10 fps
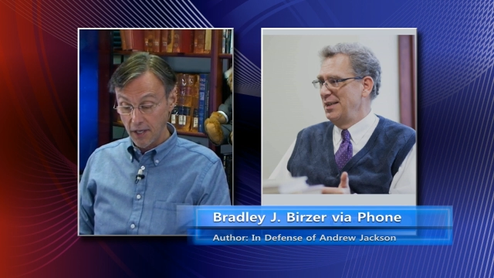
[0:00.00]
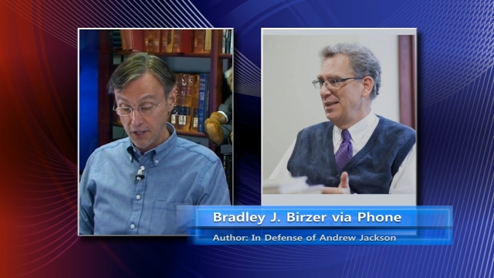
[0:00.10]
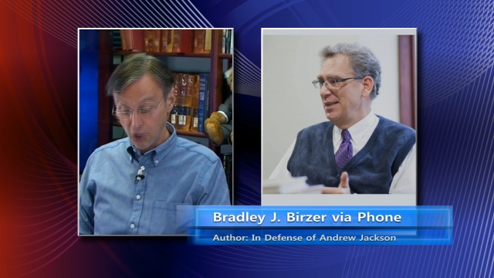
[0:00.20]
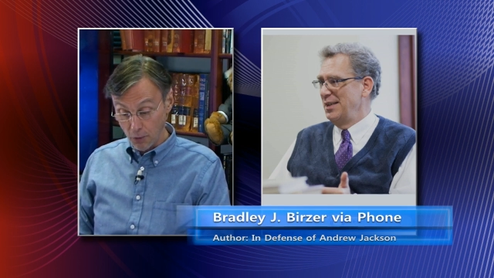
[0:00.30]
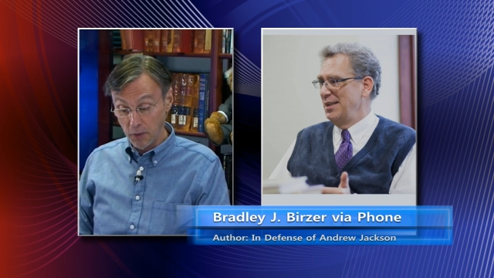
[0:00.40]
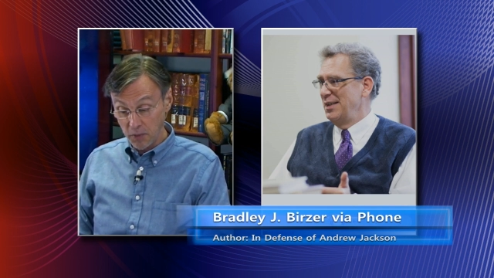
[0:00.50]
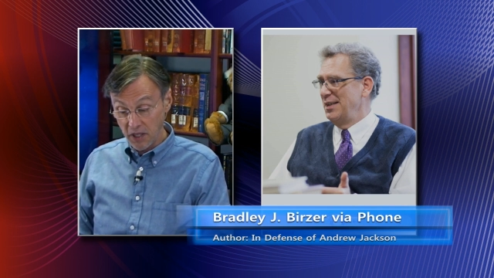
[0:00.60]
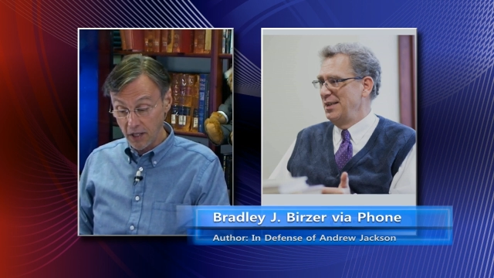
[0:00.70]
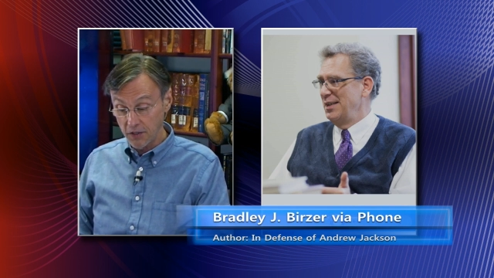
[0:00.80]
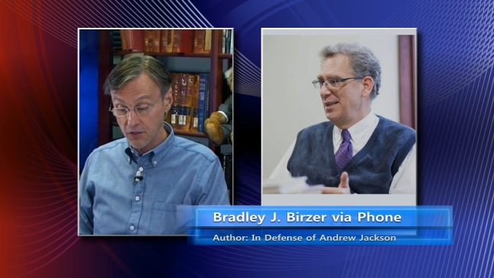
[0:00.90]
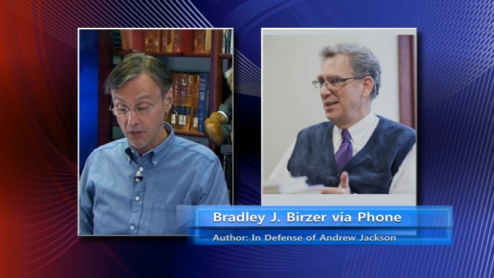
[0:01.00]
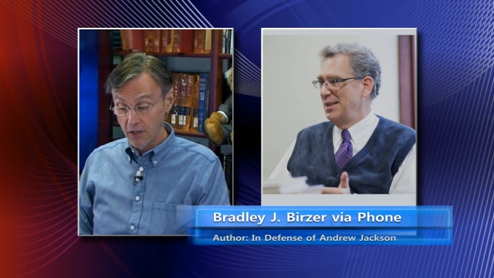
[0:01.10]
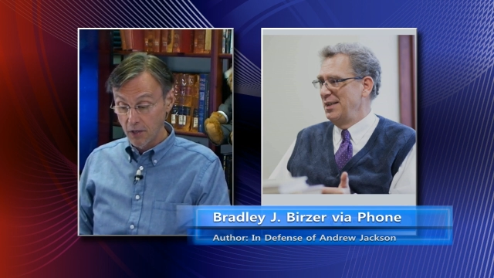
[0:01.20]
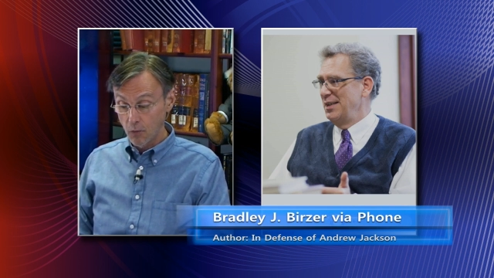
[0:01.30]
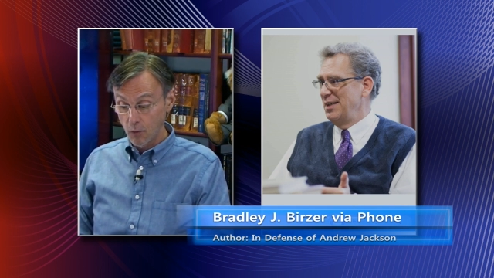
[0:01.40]
Speaker 1: human beings
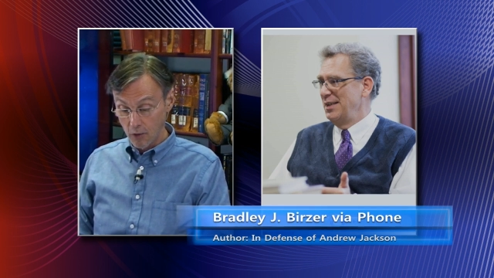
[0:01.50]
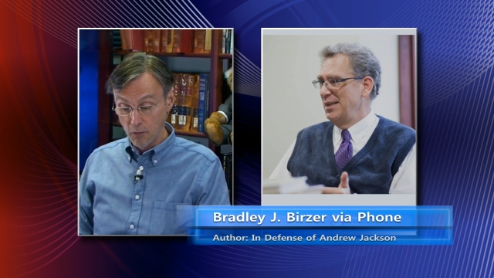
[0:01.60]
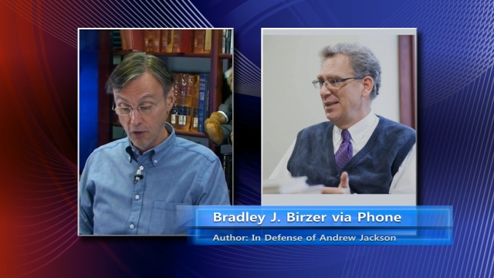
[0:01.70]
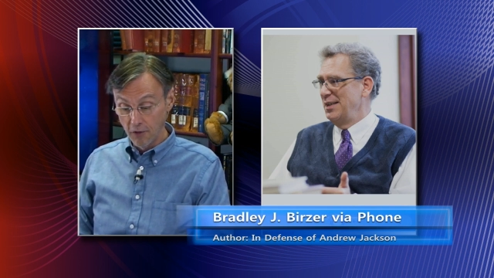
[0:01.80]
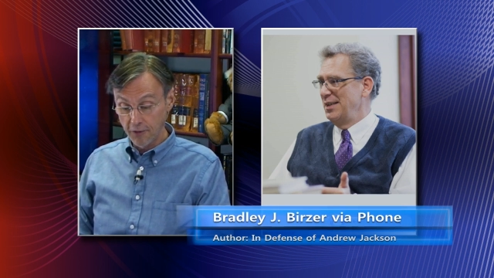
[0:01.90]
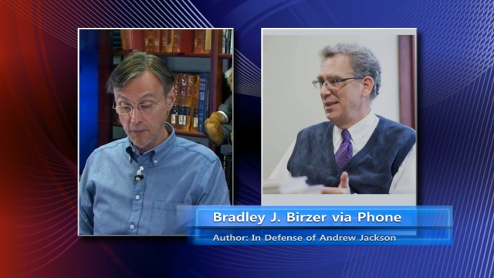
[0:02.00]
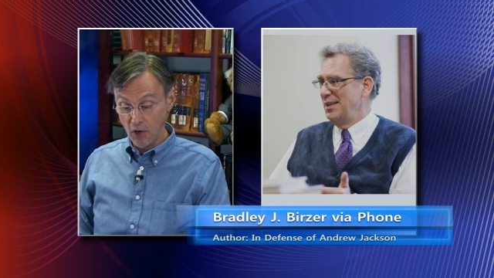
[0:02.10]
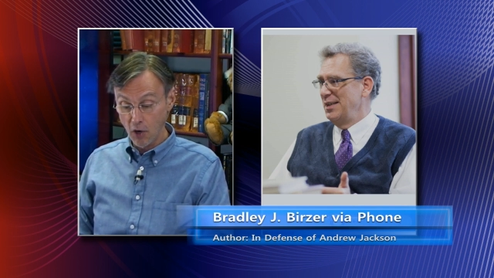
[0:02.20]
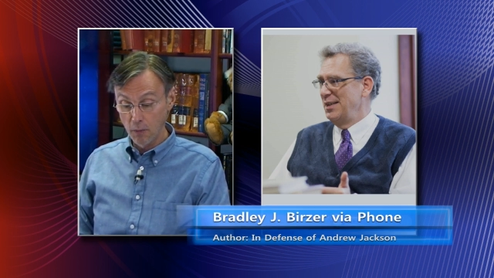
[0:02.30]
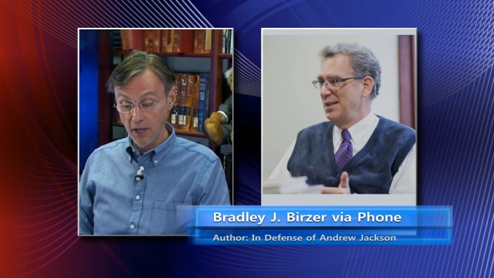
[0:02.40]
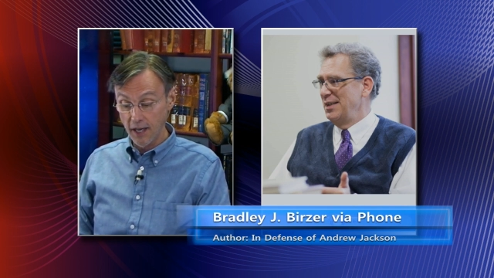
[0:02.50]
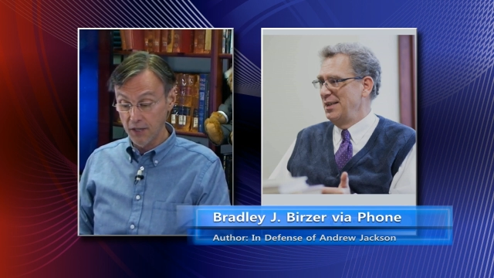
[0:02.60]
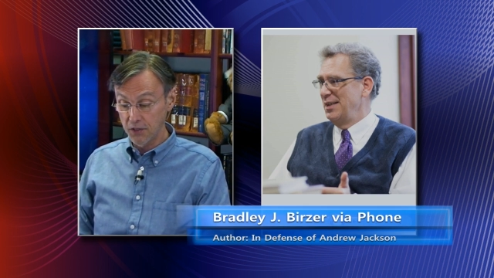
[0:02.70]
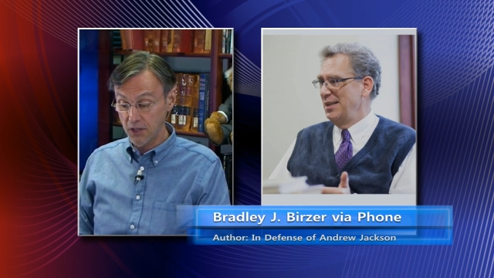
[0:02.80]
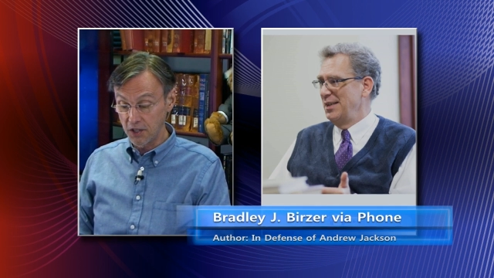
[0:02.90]
were removed from their
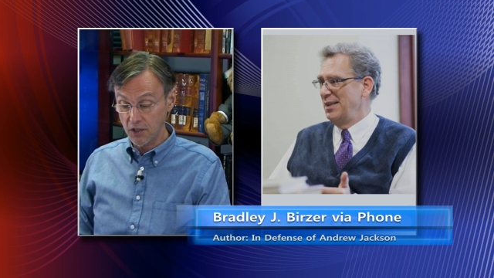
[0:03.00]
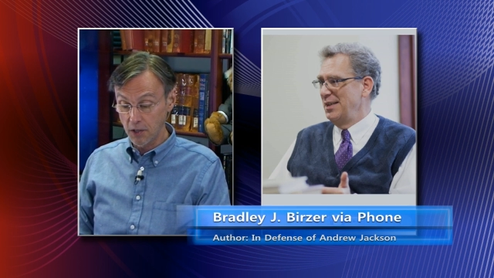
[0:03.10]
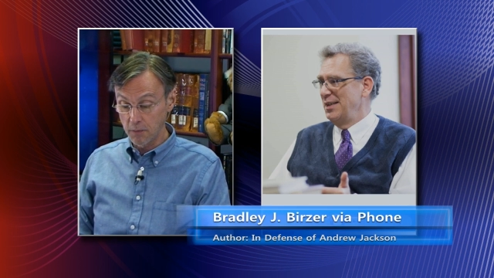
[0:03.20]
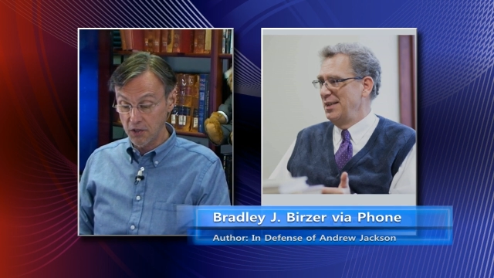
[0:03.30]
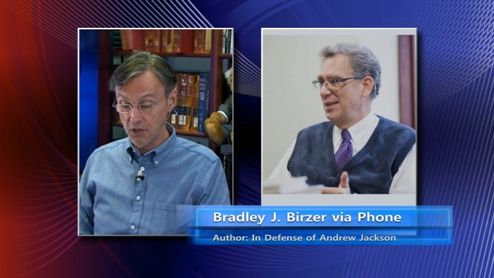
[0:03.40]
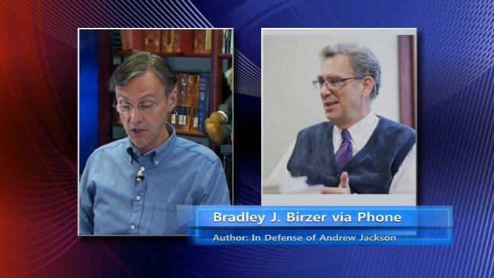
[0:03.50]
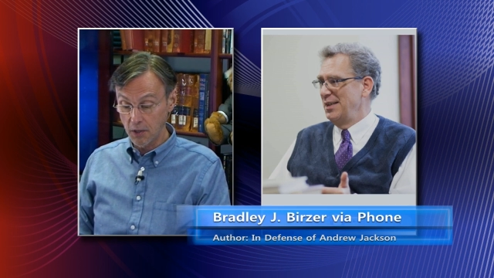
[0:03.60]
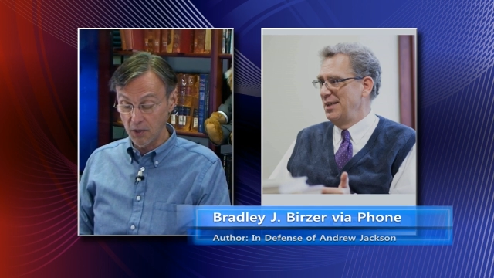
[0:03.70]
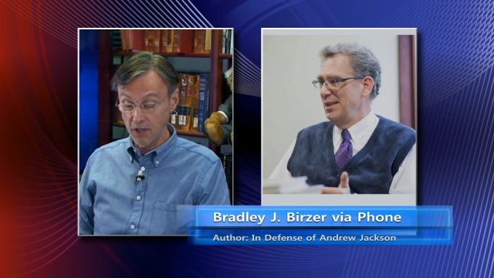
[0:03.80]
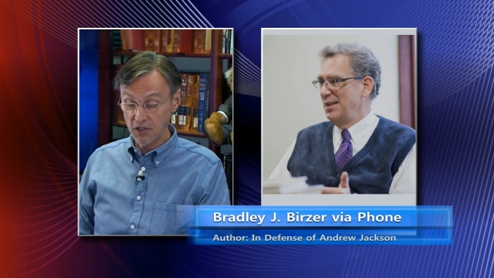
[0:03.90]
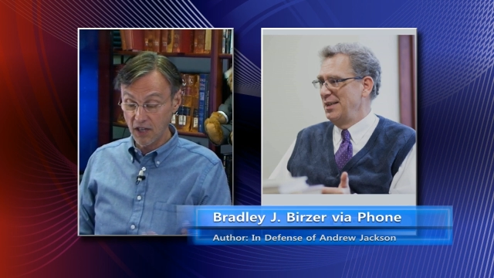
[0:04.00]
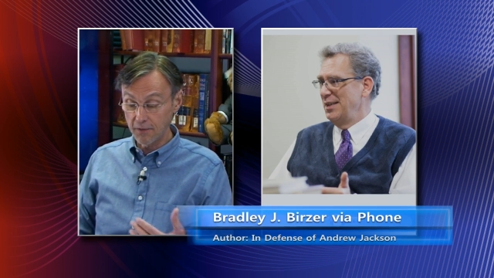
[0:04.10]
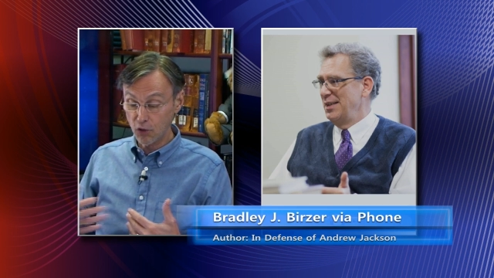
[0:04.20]
homelands east of the Mississippi. This gave